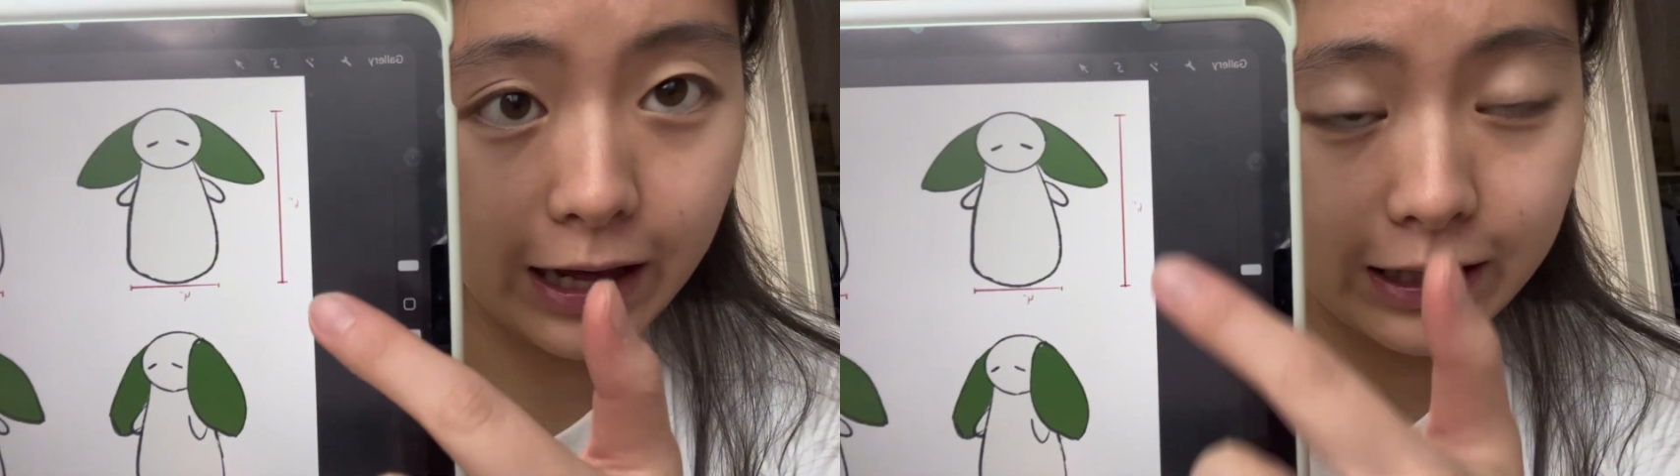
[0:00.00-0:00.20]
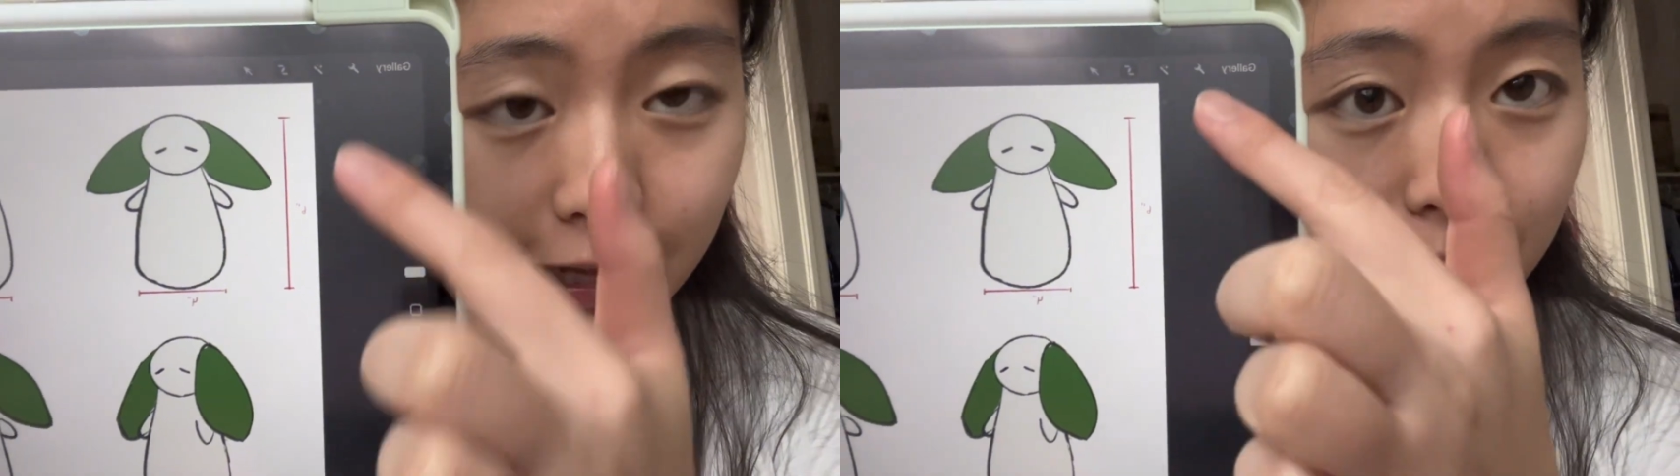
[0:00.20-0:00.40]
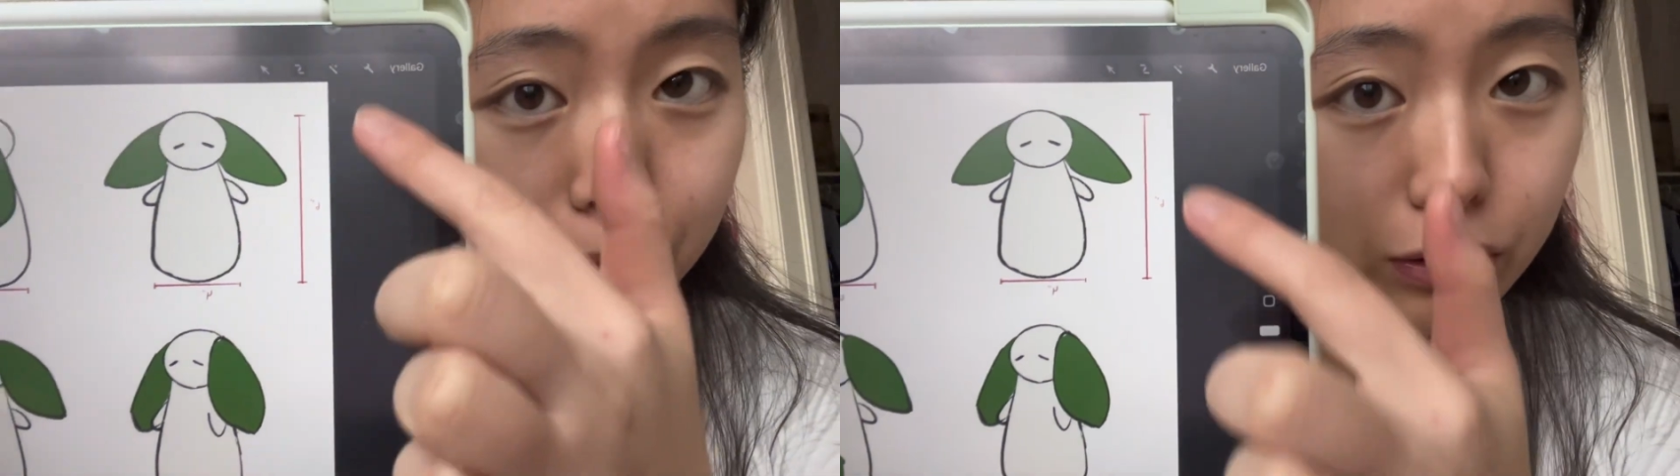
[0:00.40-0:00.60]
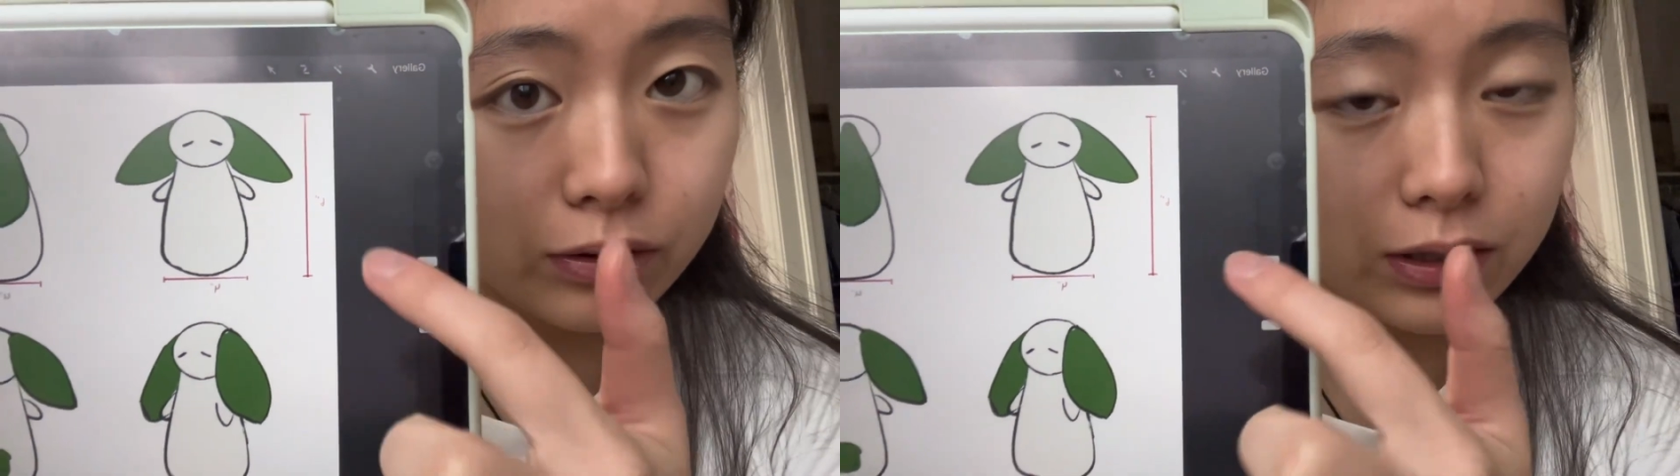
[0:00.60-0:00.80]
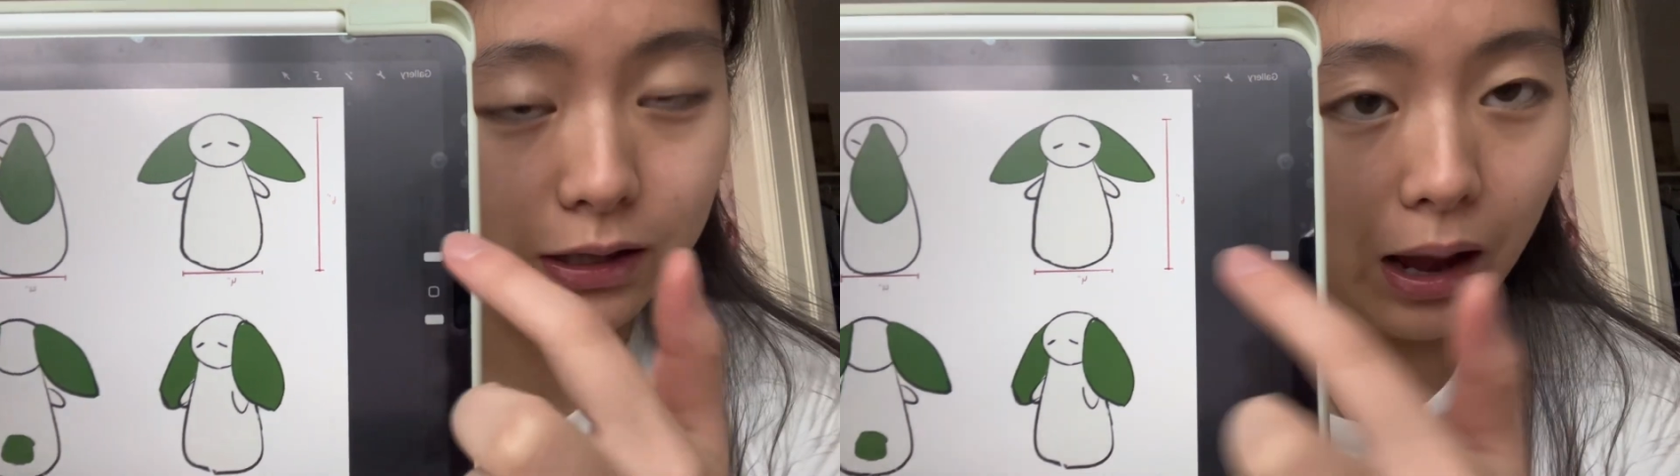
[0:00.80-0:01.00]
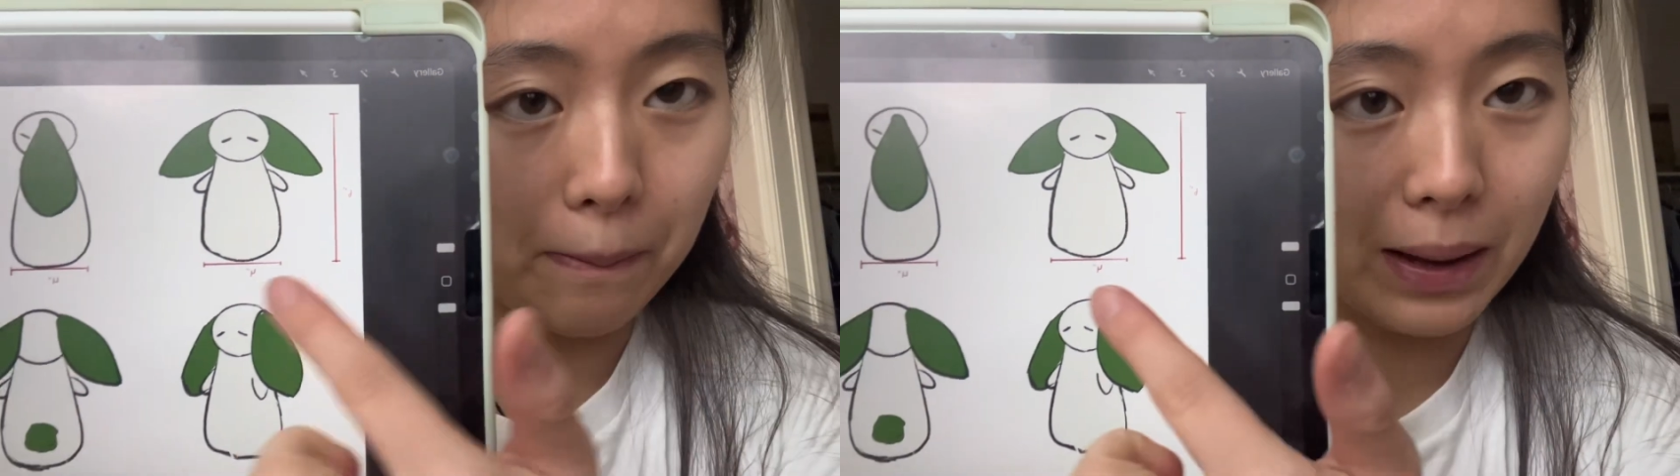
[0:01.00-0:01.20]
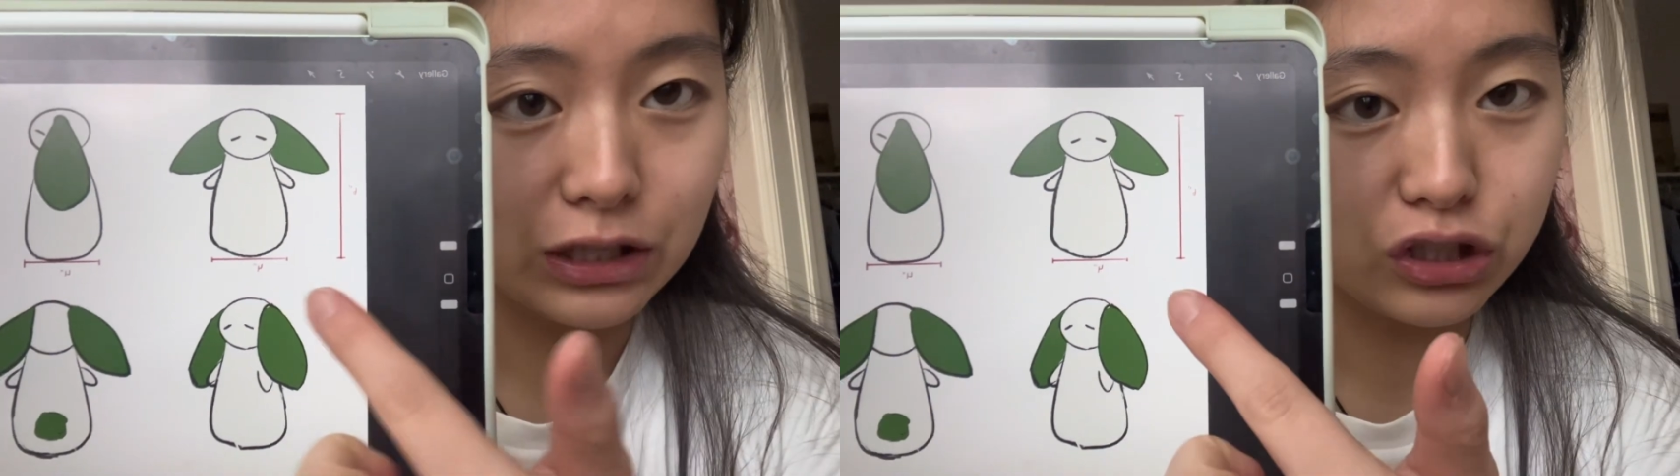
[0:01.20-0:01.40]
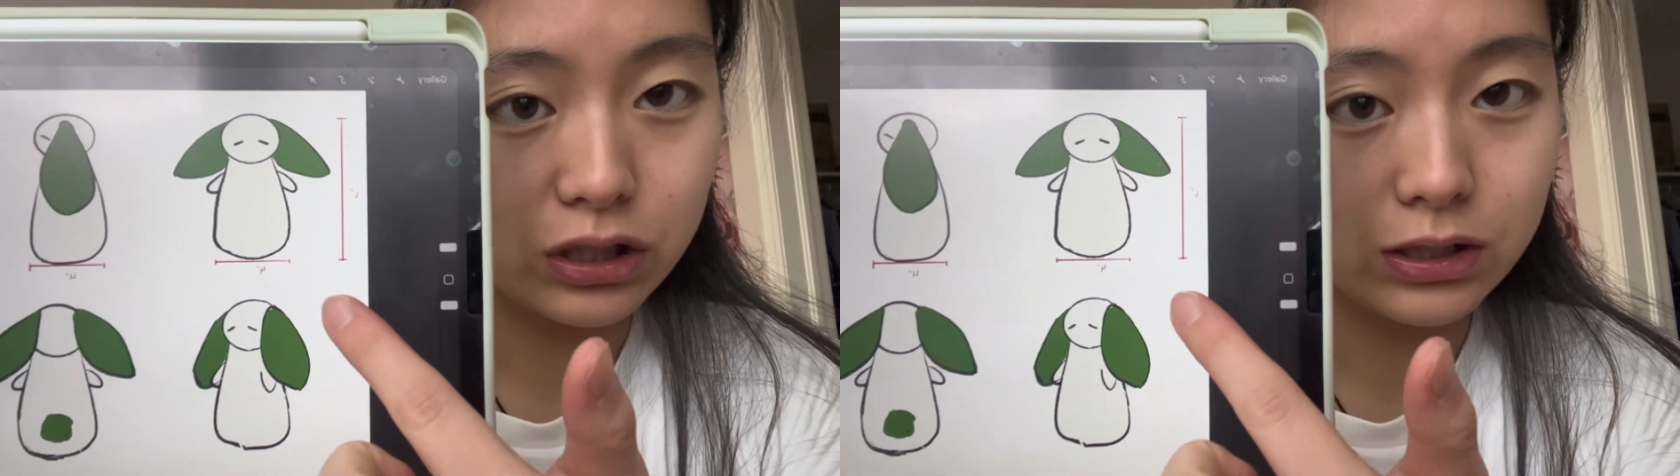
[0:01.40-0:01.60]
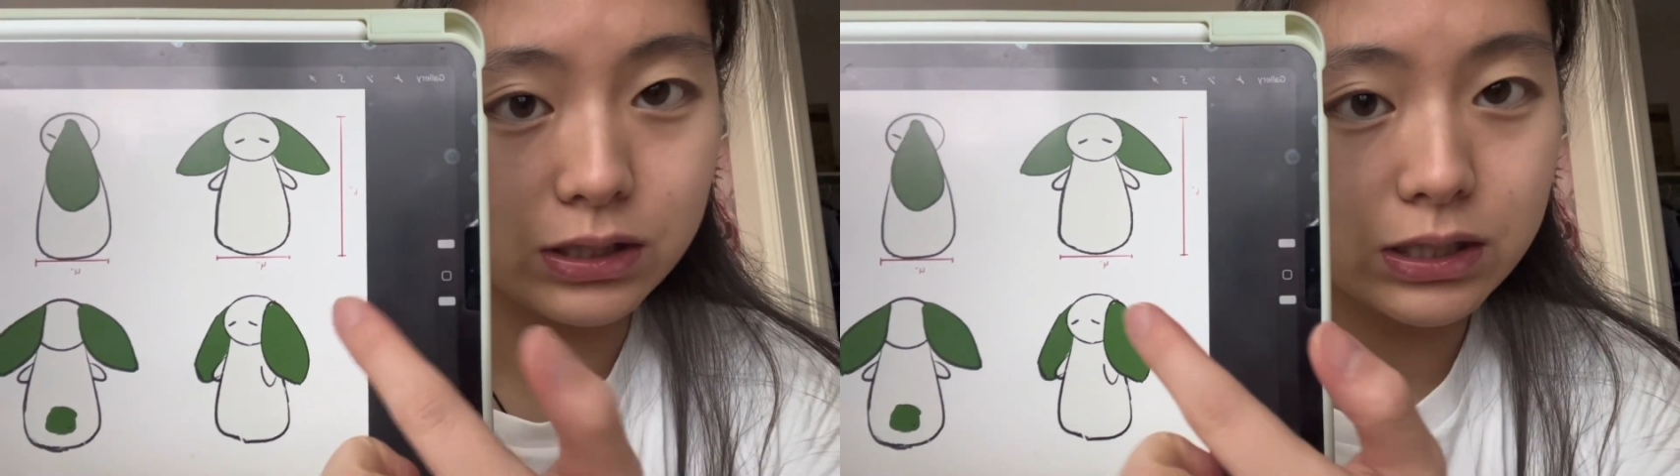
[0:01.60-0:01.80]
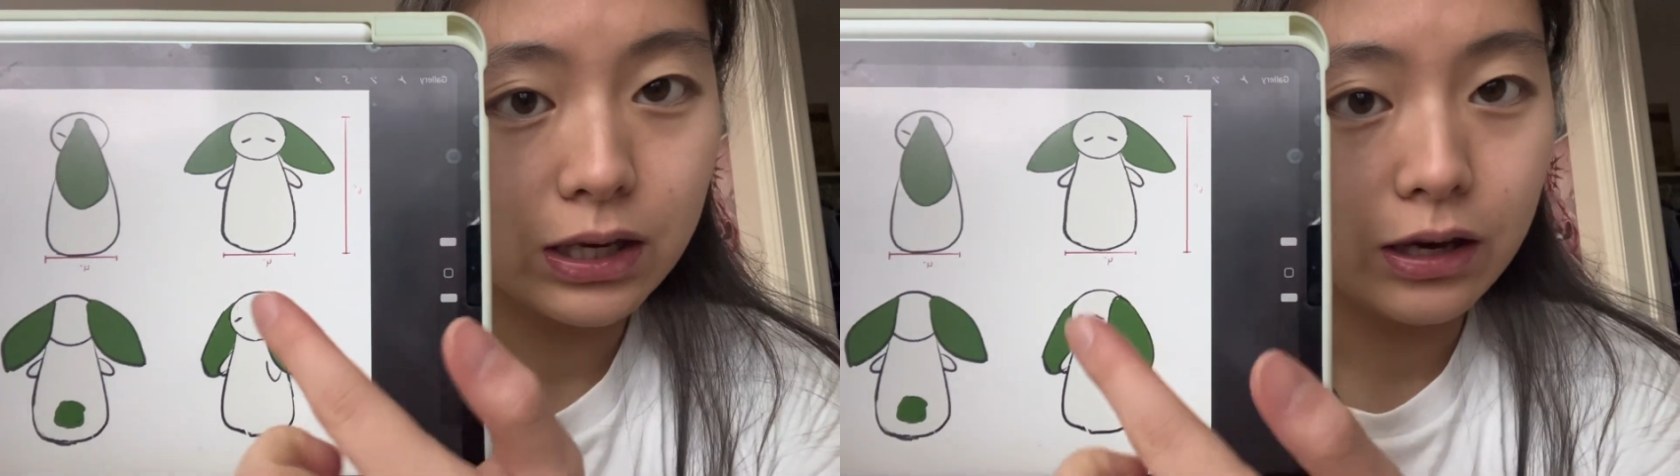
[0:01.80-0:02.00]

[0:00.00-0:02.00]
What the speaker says: labeled the dimensions